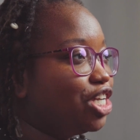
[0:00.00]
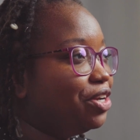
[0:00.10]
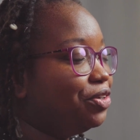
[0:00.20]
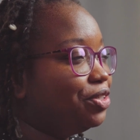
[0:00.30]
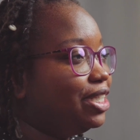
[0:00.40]

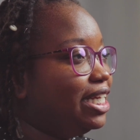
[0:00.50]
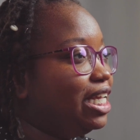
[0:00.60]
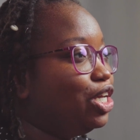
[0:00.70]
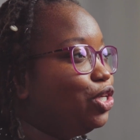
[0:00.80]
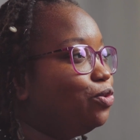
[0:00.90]

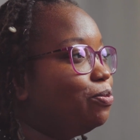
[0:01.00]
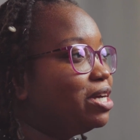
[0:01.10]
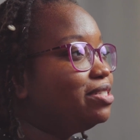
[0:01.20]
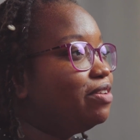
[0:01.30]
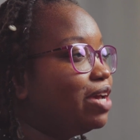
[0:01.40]
Generally, you
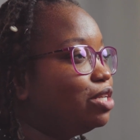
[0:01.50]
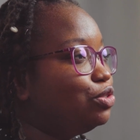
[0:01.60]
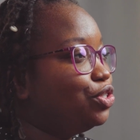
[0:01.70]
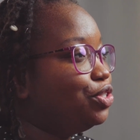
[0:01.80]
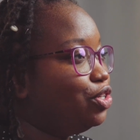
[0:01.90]
must have
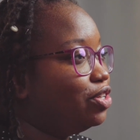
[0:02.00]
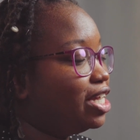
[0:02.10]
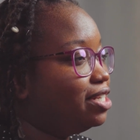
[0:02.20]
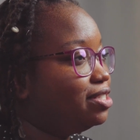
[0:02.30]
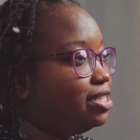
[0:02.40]
entered the
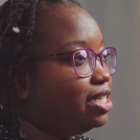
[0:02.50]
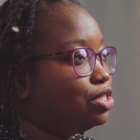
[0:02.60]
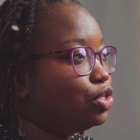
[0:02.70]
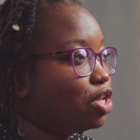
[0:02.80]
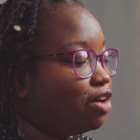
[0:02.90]
United
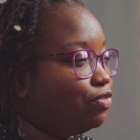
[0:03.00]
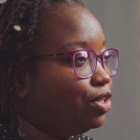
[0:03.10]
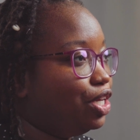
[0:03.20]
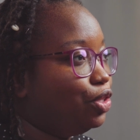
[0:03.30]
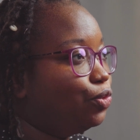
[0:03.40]
States
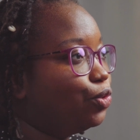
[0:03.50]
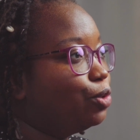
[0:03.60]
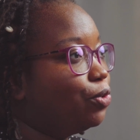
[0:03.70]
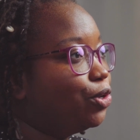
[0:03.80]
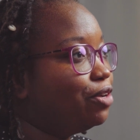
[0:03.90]
lawfully through a
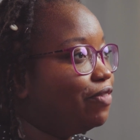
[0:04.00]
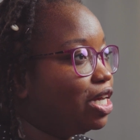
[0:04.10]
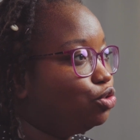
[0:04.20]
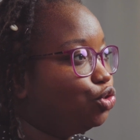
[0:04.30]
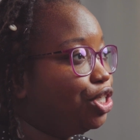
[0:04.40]
port of
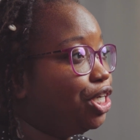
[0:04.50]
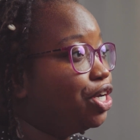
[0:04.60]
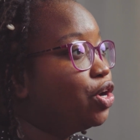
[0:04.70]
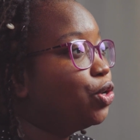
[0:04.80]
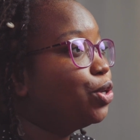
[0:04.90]
entry
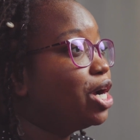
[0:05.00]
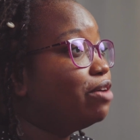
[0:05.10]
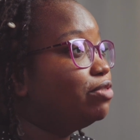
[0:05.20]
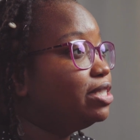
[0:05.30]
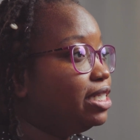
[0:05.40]
or
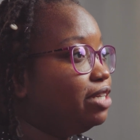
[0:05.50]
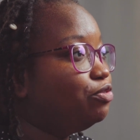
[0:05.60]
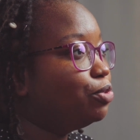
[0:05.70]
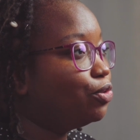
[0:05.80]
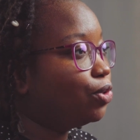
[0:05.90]
have
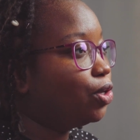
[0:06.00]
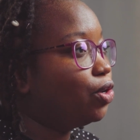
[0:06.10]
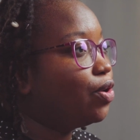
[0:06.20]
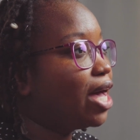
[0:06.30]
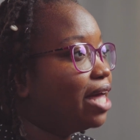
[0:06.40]
received
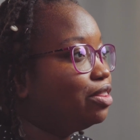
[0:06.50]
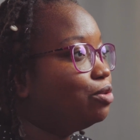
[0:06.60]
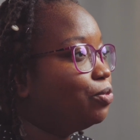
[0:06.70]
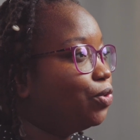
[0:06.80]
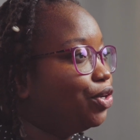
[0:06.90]
parole at the
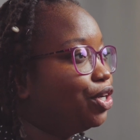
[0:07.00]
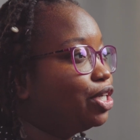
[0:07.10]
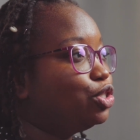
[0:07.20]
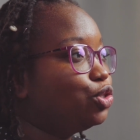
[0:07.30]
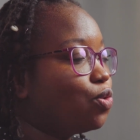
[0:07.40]

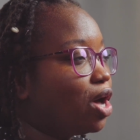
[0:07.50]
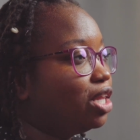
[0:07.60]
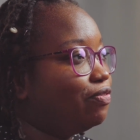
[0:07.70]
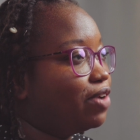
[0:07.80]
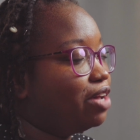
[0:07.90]
border to
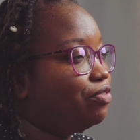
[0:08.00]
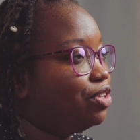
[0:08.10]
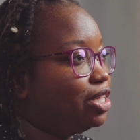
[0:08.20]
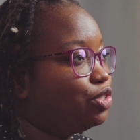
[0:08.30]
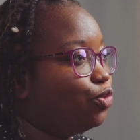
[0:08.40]
qualify for
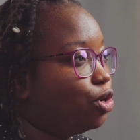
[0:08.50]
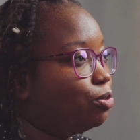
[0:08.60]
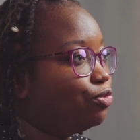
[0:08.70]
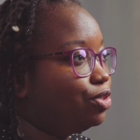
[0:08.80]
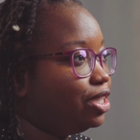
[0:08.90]
this form
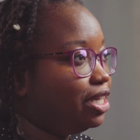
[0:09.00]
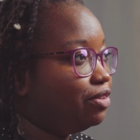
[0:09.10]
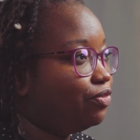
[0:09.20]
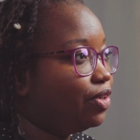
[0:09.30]
of relief.